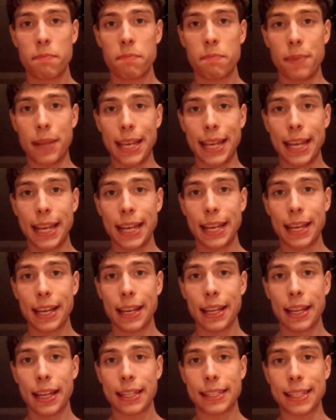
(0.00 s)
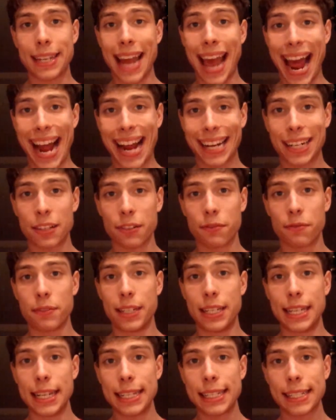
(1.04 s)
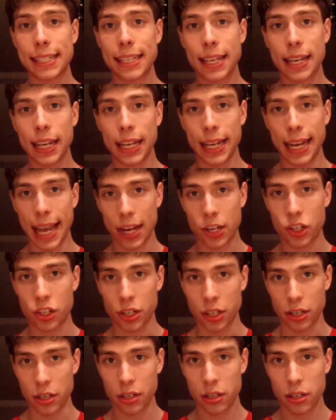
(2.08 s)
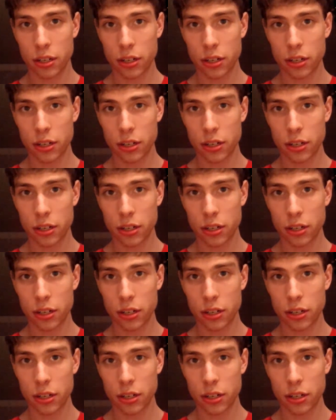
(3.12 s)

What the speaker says: it's an act of disconnection